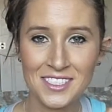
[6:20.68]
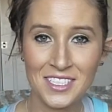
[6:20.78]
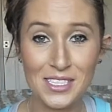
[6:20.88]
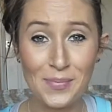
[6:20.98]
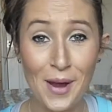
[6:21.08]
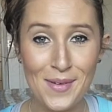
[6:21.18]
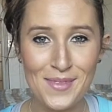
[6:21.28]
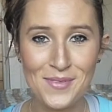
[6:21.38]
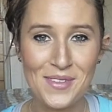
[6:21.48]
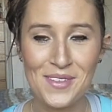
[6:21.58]

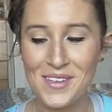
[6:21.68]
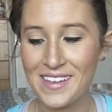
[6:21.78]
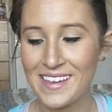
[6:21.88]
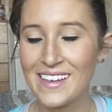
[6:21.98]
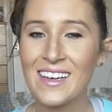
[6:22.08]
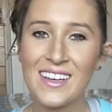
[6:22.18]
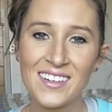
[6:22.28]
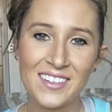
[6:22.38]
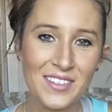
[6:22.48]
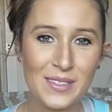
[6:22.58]
experiment with you here.
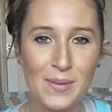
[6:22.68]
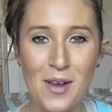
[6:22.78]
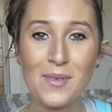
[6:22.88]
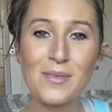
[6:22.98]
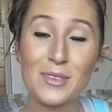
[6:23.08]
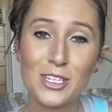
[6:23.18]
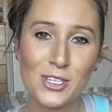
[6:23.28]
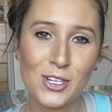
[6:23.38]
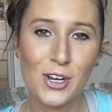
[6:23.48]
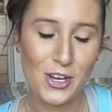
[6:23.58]
Well, not an experiment. I'm gonna
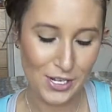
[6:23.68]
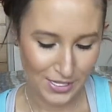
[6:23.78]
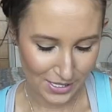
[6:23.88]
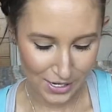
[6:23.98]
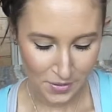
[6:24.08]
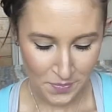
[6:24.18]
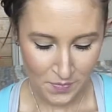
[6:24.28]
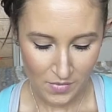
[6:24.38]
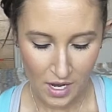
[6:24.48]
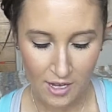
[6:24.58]
show you. So
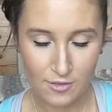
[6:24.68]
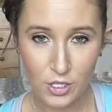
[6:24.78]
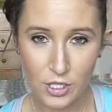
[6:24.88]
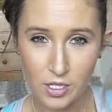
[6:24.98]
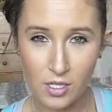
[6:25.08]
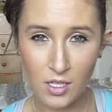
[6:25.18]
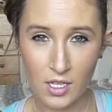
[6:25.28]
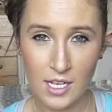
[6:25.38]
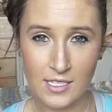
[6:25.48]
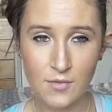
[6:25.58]
I've got a
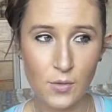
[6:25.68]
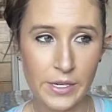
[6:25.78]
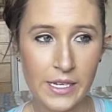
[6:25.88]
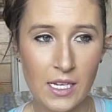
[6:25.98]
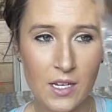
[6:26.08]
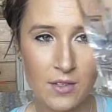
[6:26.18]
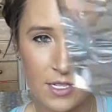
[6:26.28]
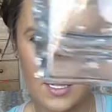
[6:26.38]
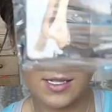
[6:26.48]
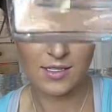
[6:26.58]
glass of water here with just a